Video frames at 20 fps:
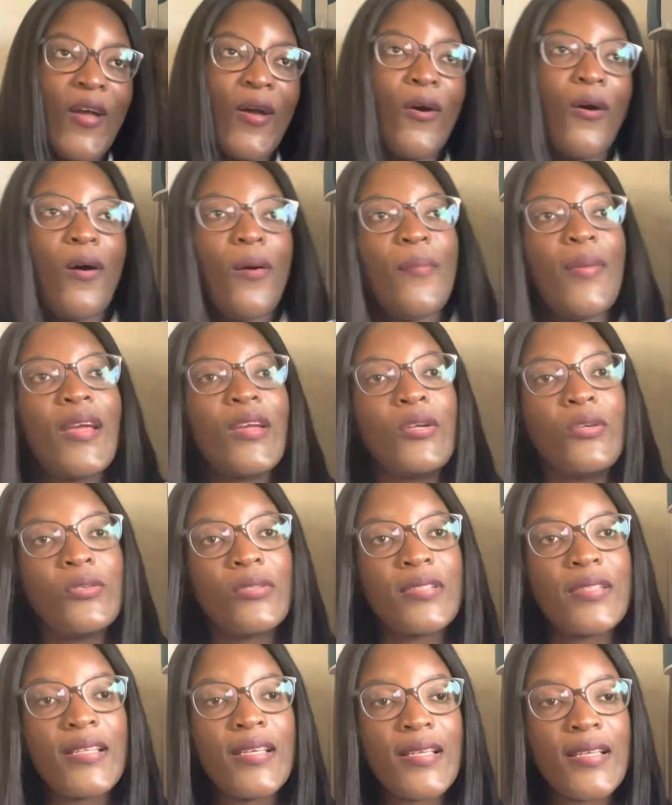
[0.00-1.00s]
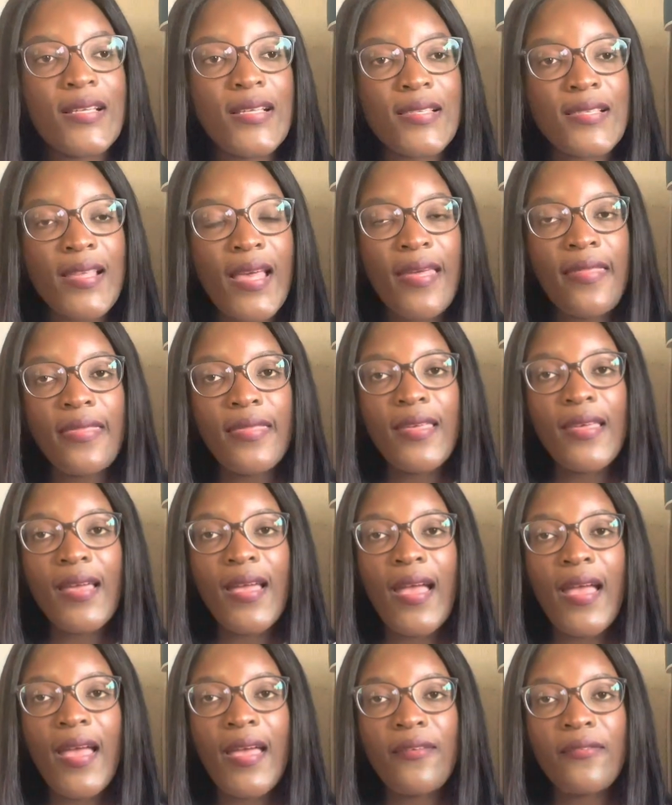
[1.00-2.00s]
Oh my goodness, I think
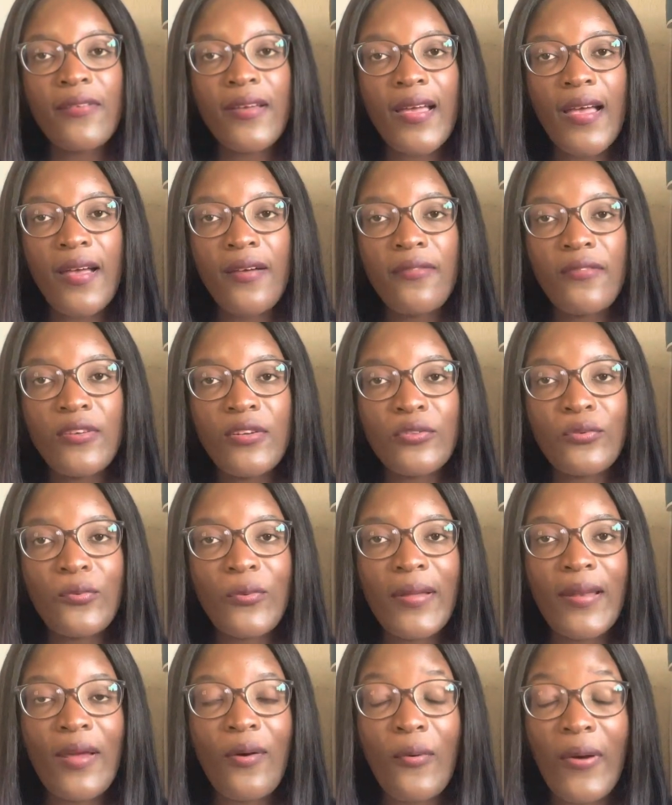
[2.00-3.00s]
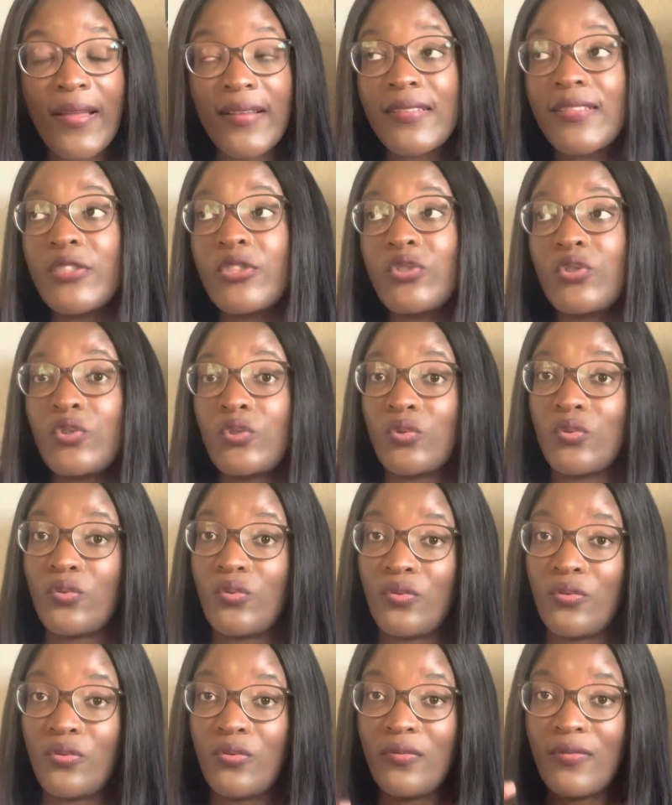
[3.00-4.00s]
I have covered what I wanted
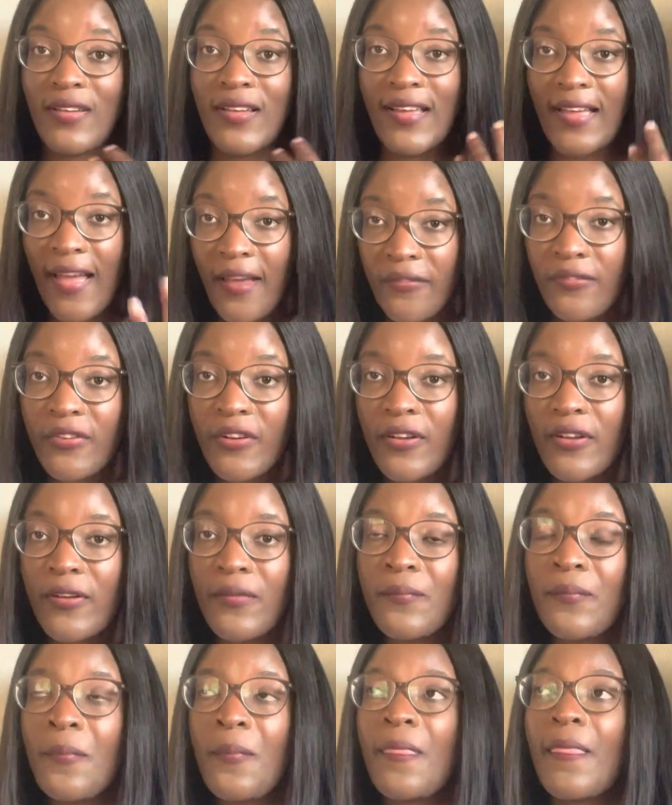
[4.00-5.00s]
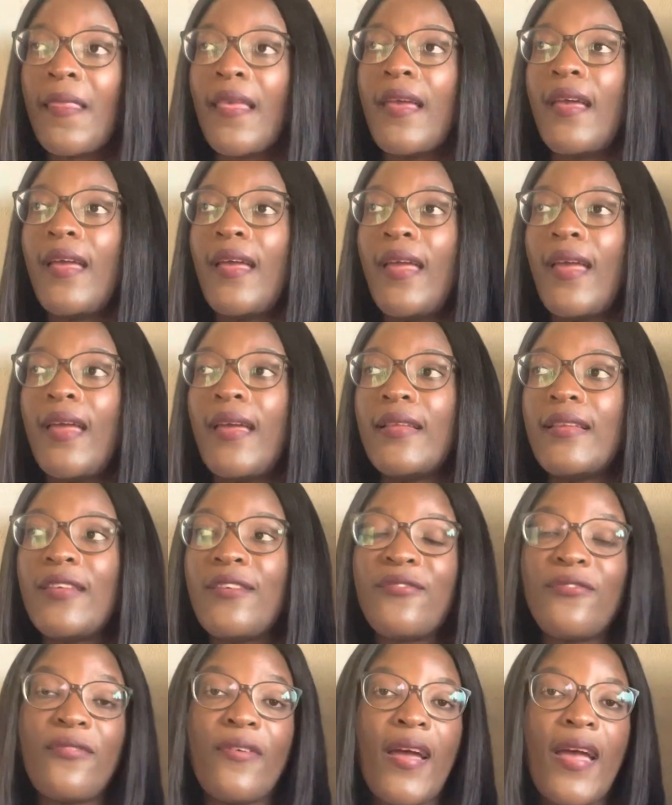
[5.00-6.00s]
to cover, and
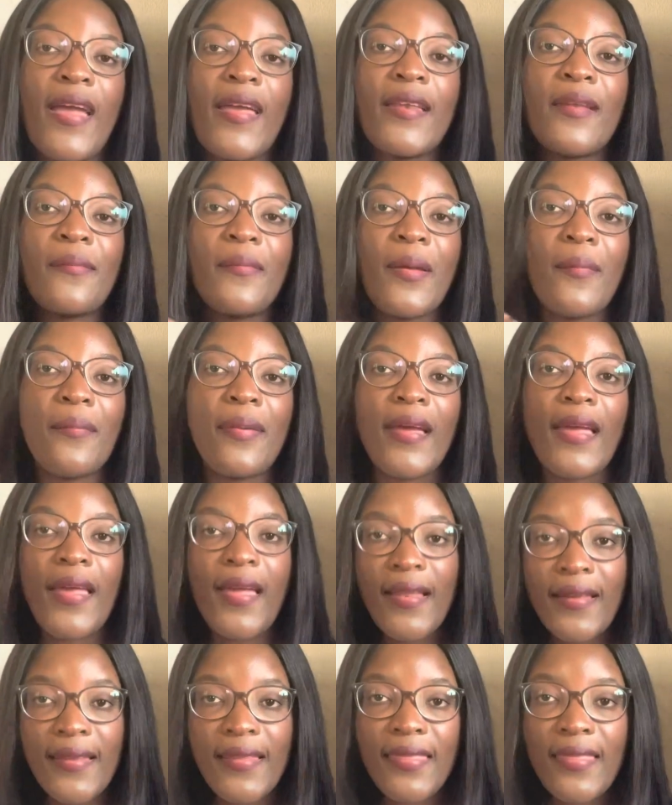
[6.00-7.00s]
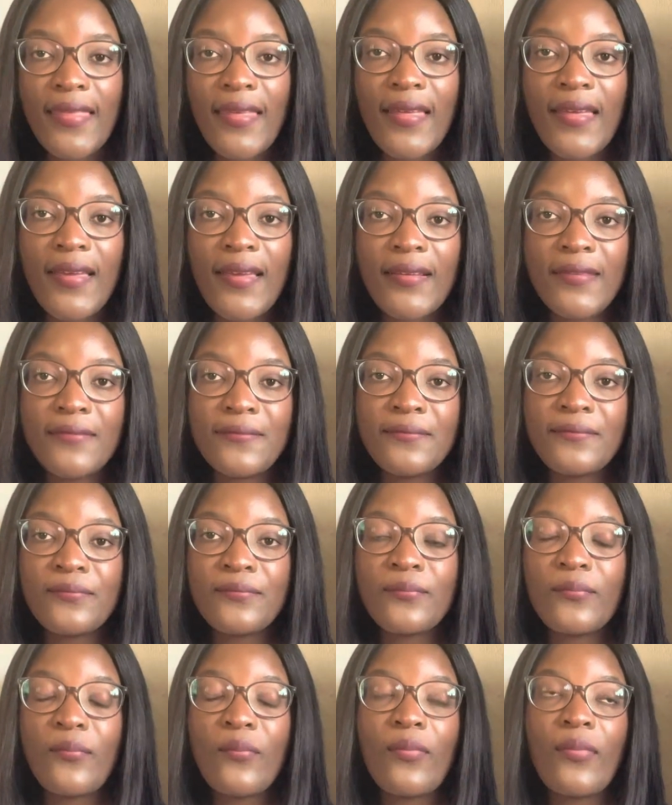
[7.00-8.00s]
if I remember anything,
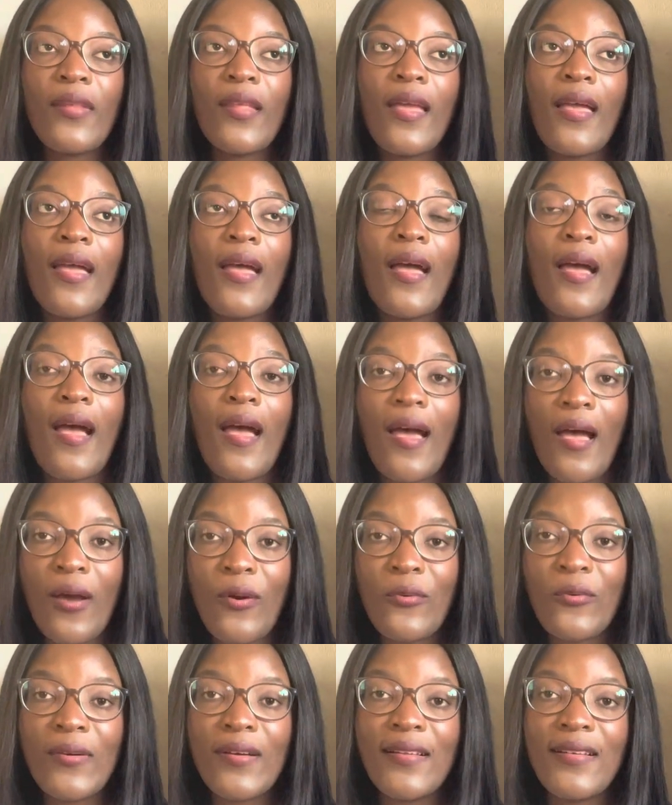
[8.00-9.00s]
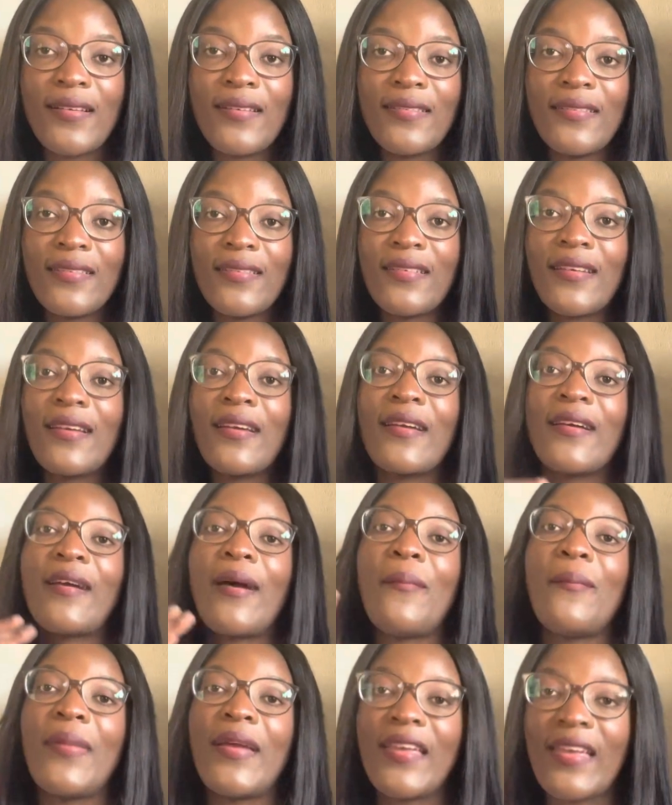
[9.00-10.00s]
I will
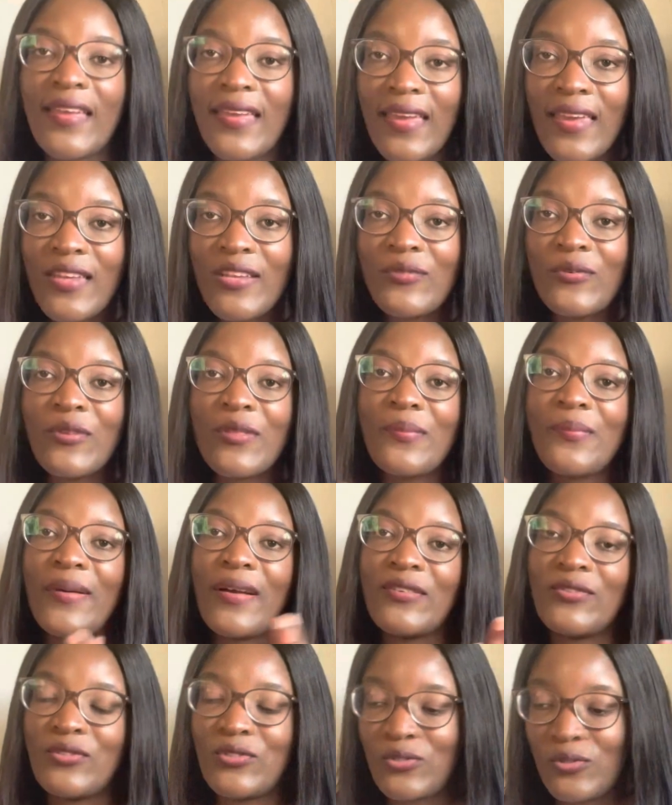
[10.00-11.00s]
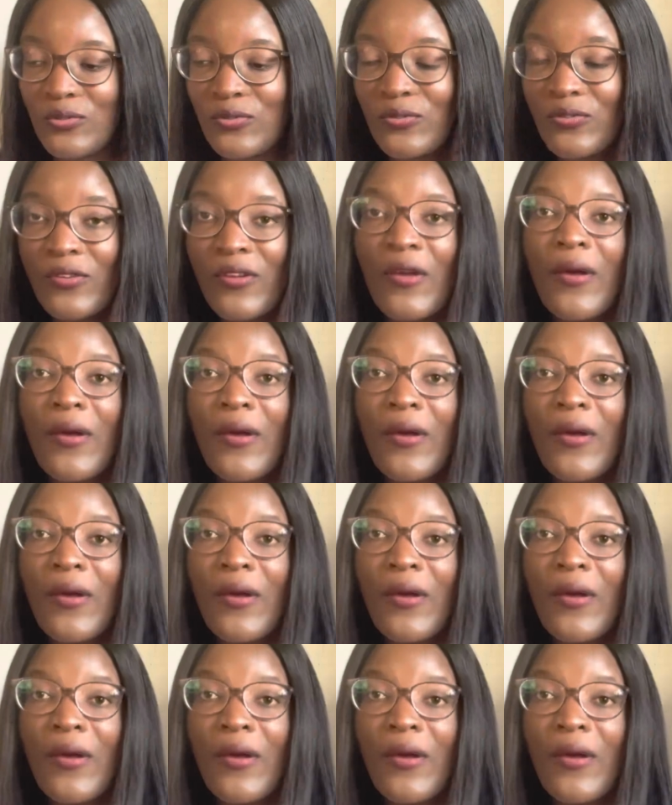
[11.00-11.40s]
come back again with part 2.